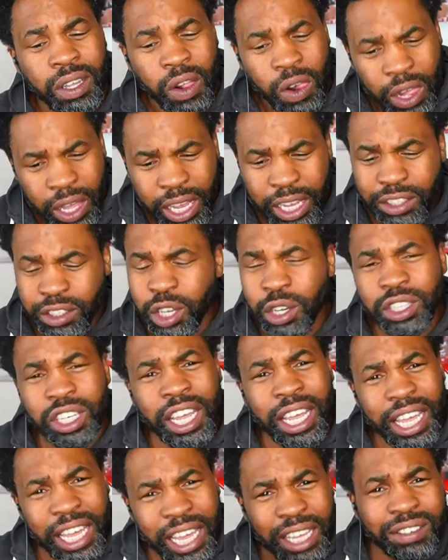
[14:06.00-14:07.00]
He took the
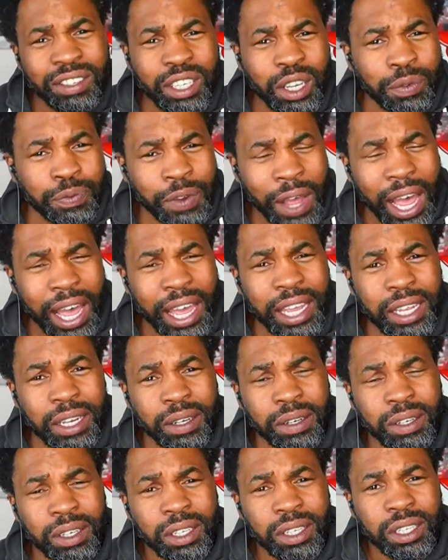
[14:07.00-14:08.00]
easier fight.
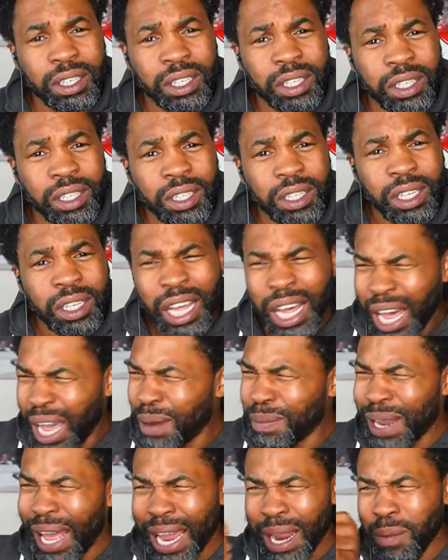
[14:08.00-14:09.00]
I'm
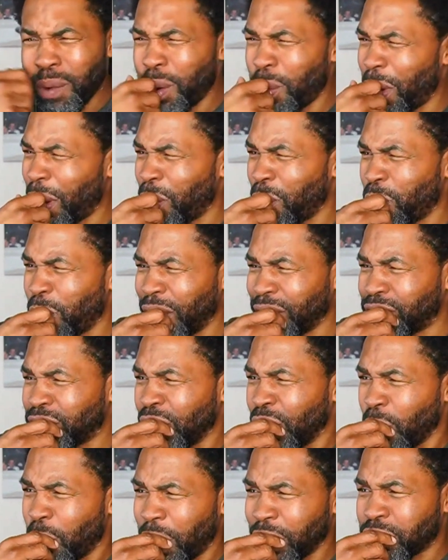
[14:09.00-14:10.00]
like, well,
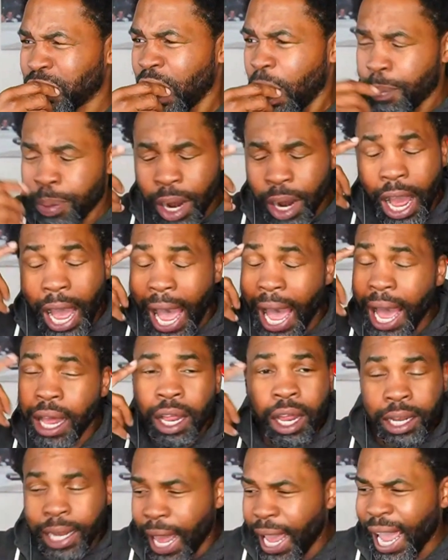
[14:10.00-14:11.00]
I
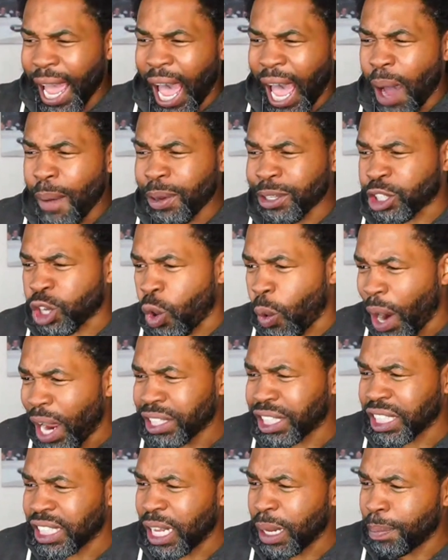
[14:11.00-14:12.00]
was
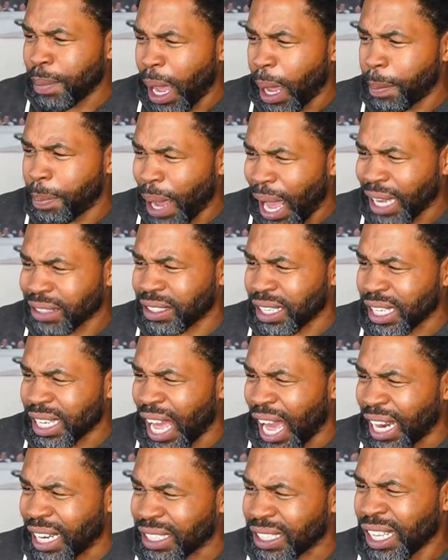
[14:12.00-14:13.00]
questioning my boxing
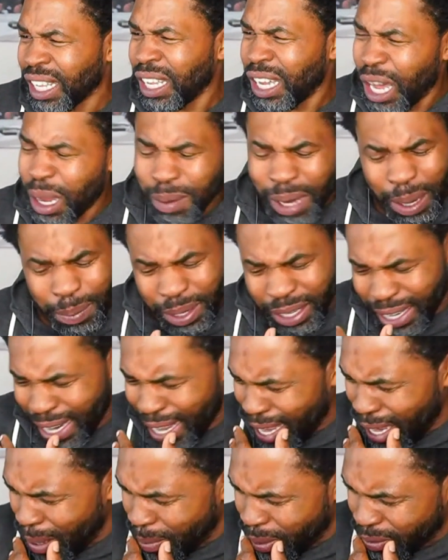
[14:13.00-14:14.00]
knowledge. I'm like, well,
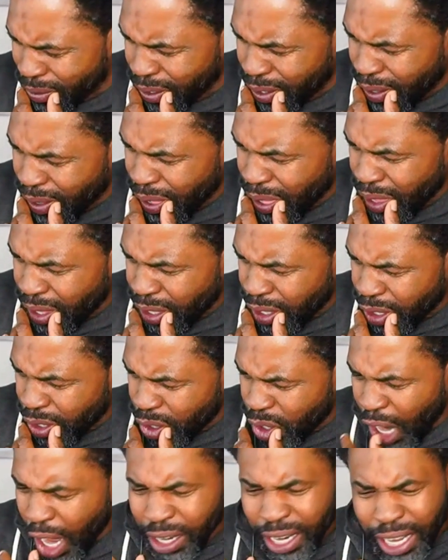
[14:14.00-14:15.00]
damn,
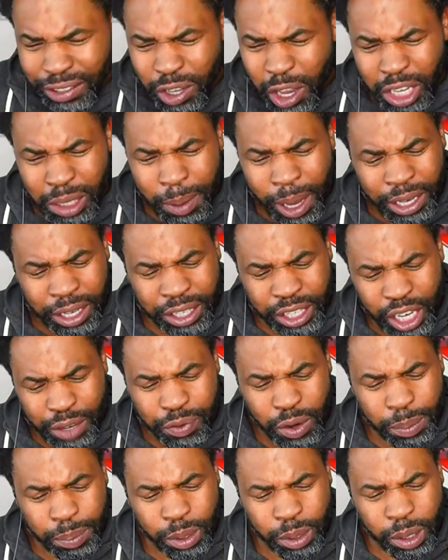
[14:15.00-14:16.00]
are they talking about a
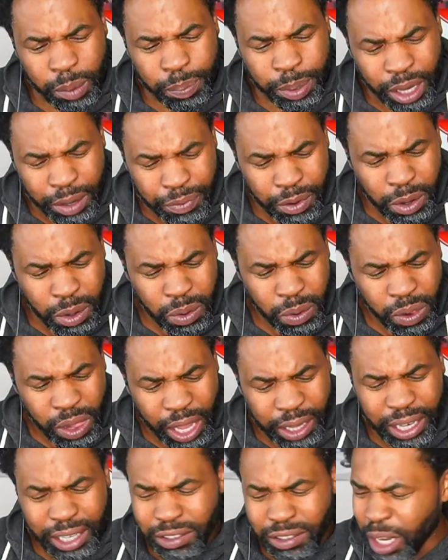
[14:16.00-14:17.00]
different Bivol? Are
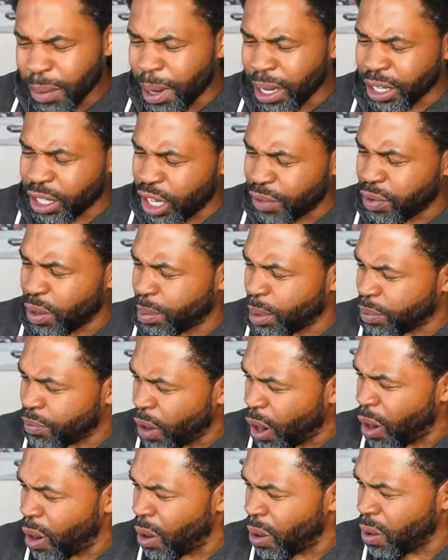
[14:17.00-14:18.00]
they talking about a different
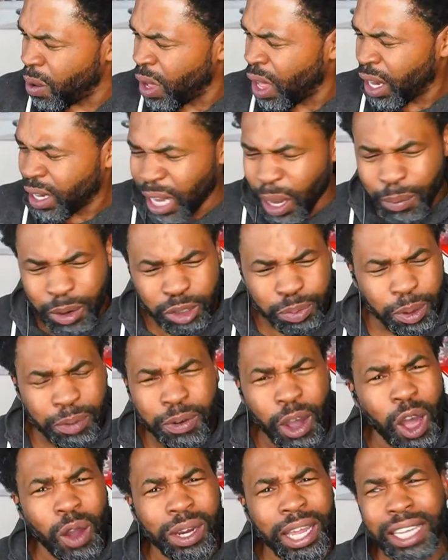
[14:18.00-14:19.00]
Bivol? Like, which Bivol
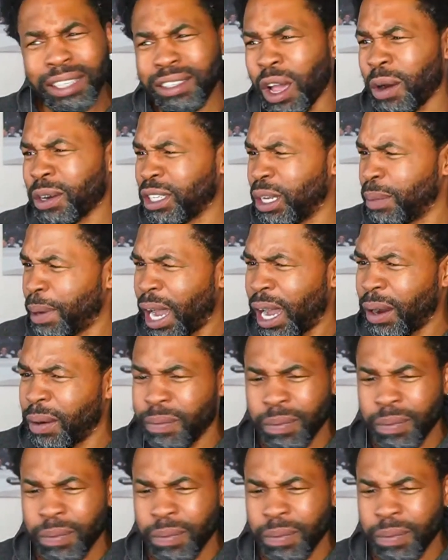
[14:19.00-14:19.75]
are they talking about?